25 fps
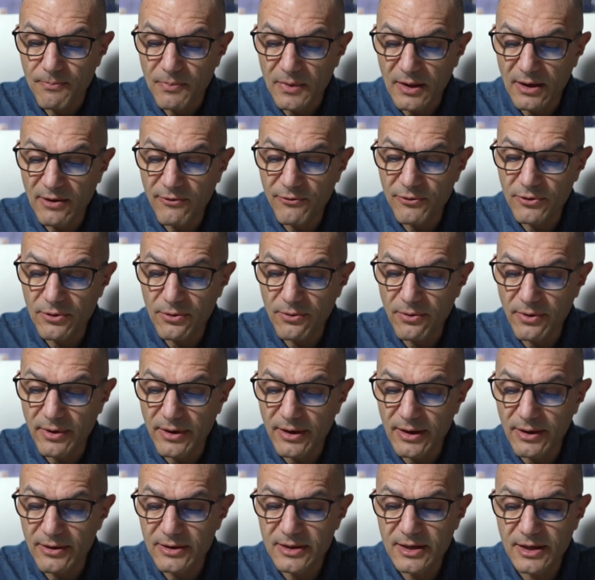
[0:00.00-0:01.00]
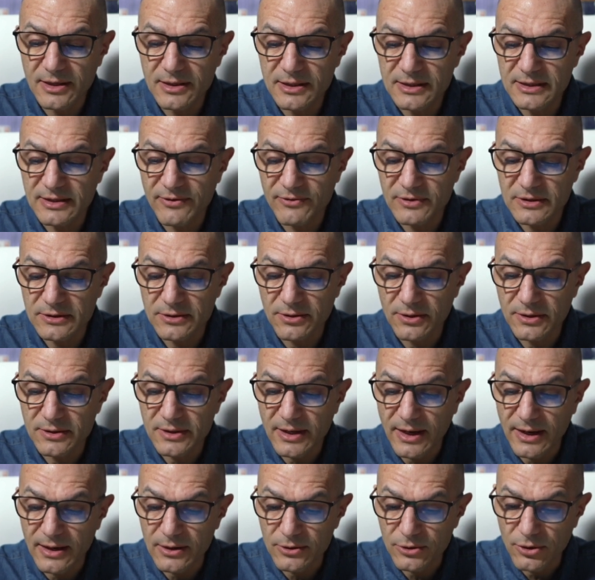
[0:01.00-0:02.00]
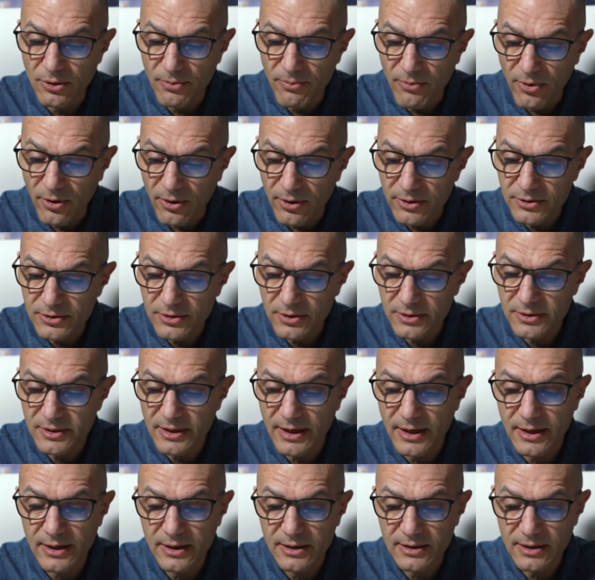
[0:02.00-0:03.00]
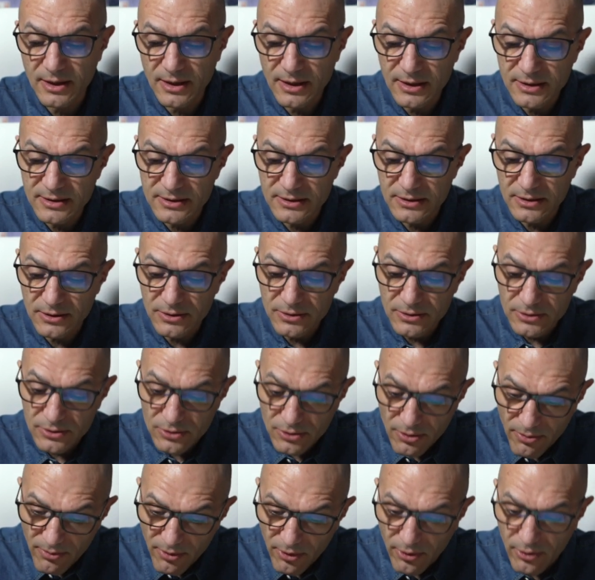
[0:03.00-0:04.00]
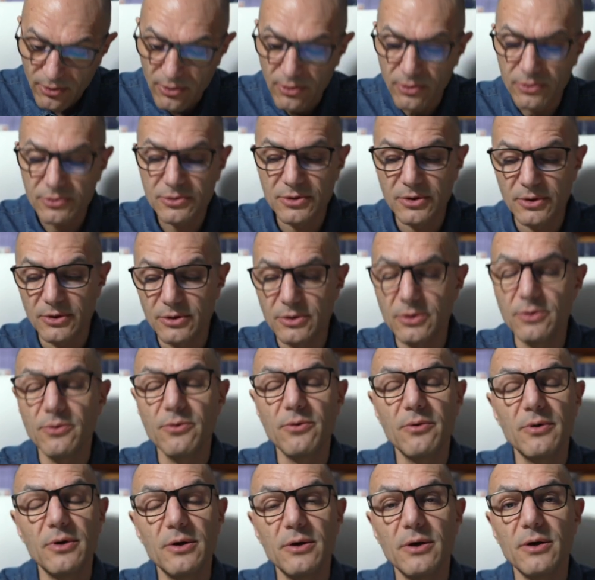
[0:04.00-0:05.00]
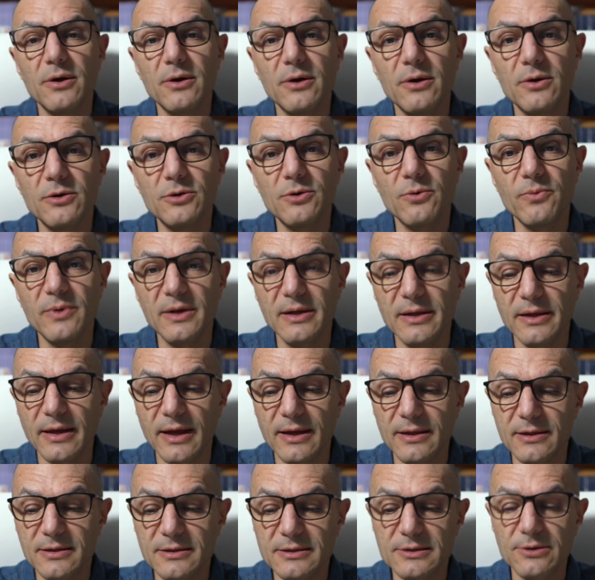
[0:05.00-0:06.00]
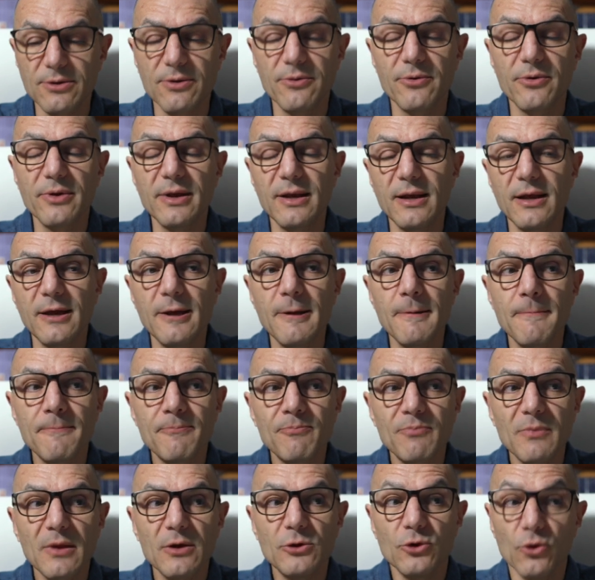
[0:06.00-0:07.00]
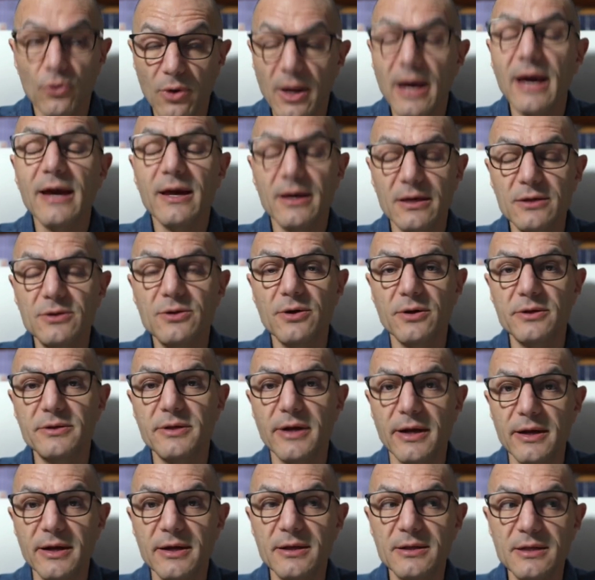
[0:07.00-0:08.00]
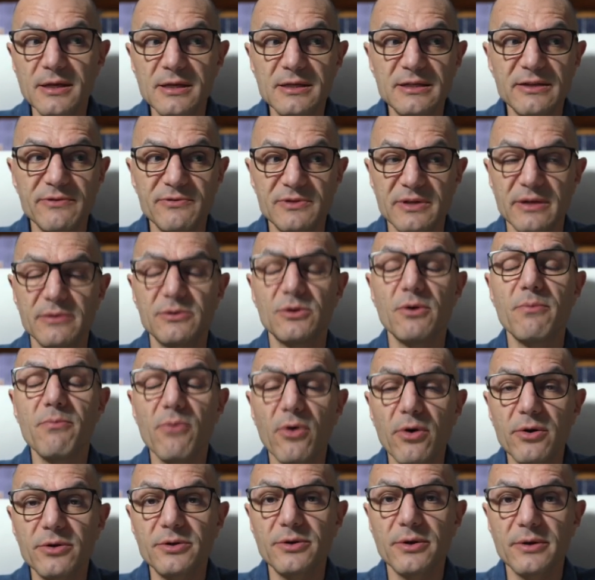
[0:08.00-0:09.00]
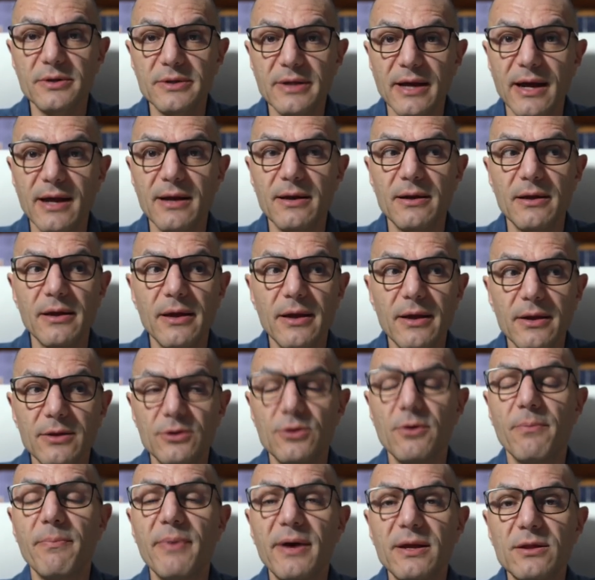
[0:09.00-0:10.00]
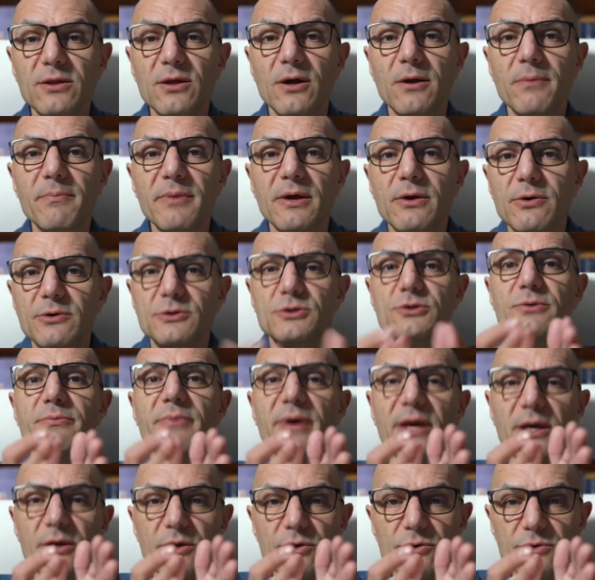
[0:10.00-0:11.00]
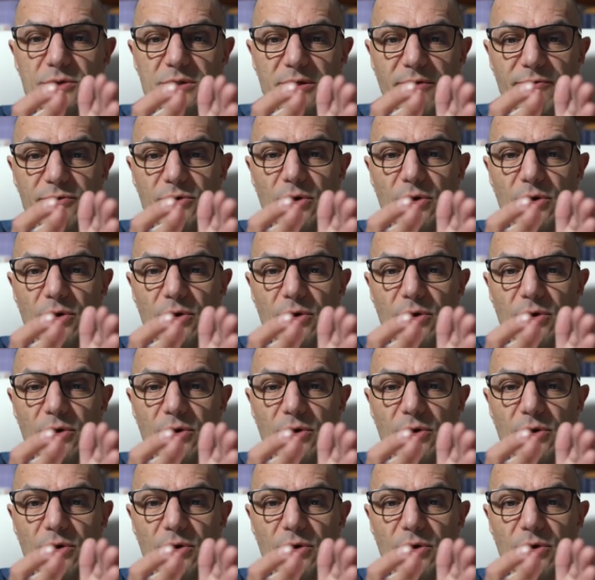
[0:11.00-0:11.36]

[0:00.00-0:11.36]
If the adhesive is ductile, the more ductile it is, the more load you will get. So really, you like ductile adhesives, and the more ductile, the better, because you make use of